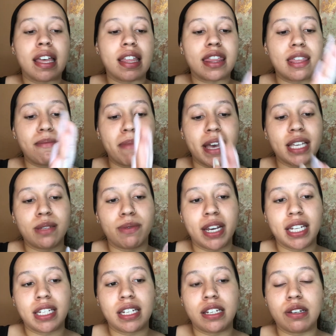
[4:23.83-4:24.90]
The best way
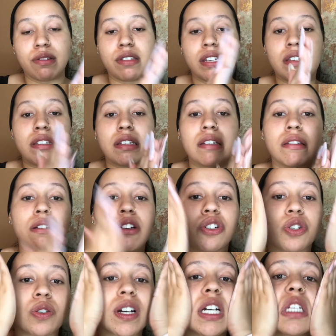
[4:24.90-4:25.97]
to do this is on
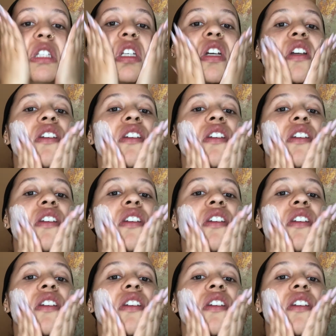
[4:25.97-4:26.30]
dry skin,